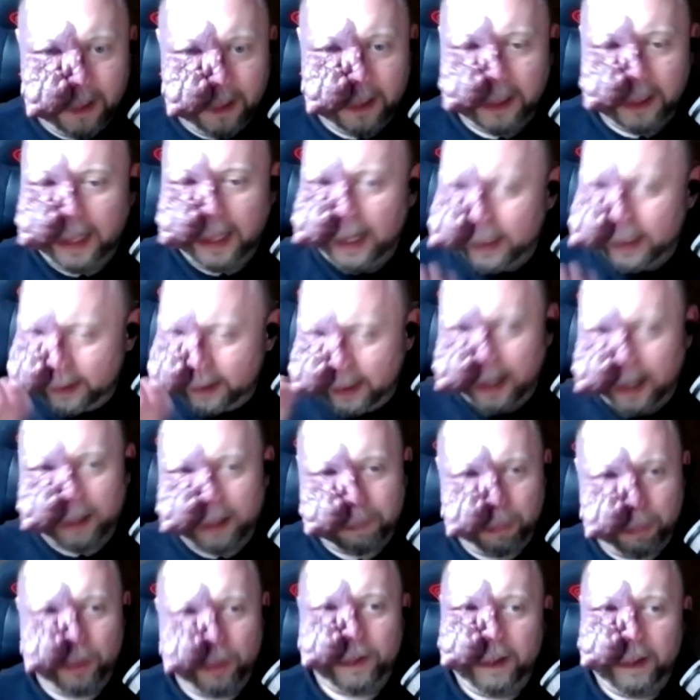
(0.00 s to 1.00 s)
can
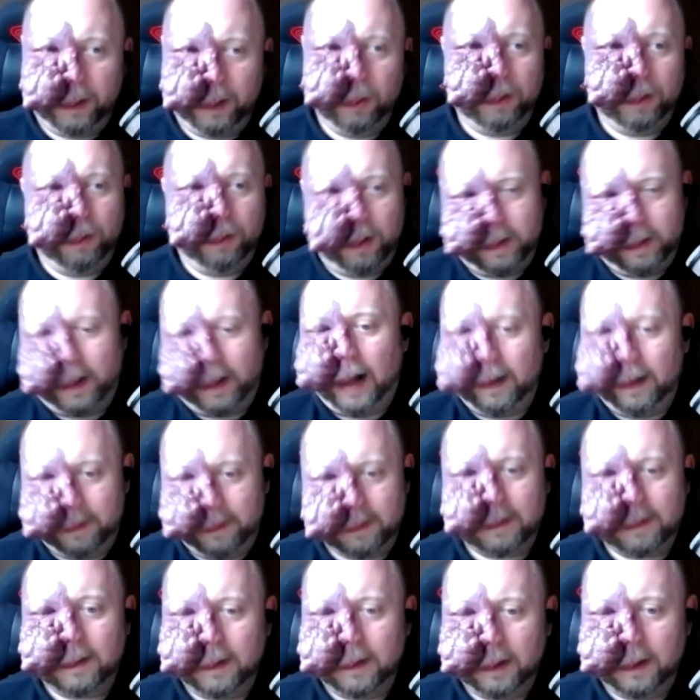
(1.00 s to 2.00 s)
get pretty good
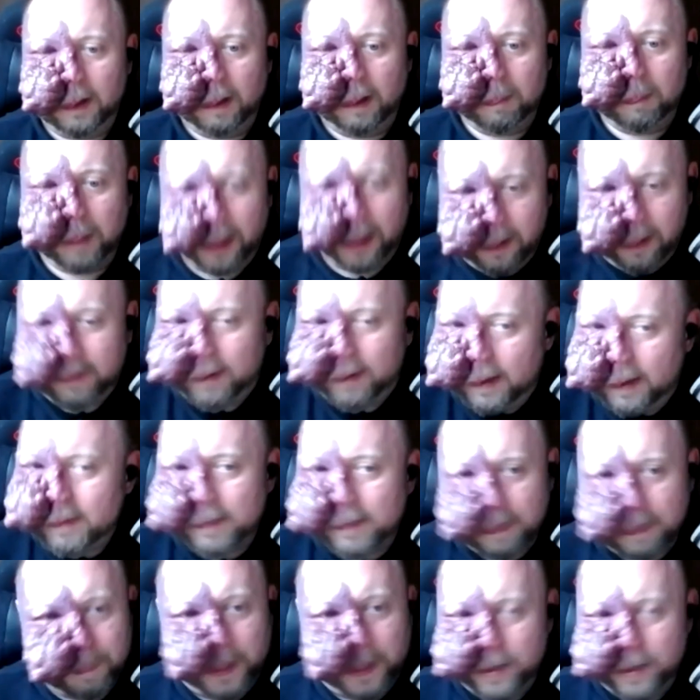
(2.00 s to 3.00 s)
results. But
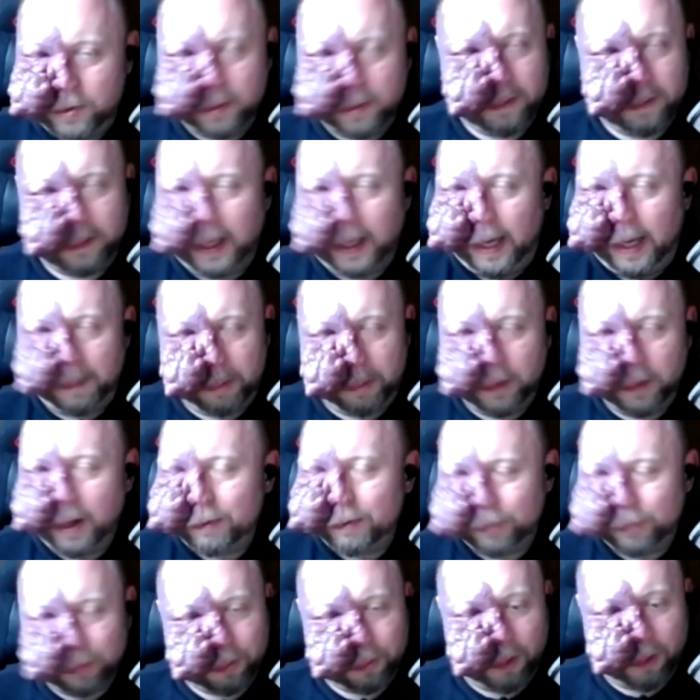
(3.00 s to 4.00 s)
it's a patience game. You
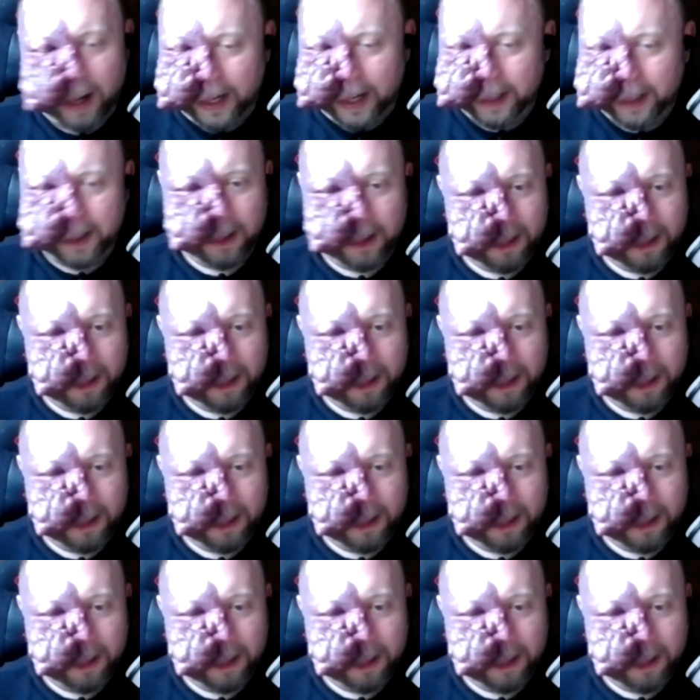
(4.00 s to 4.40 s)
have to try.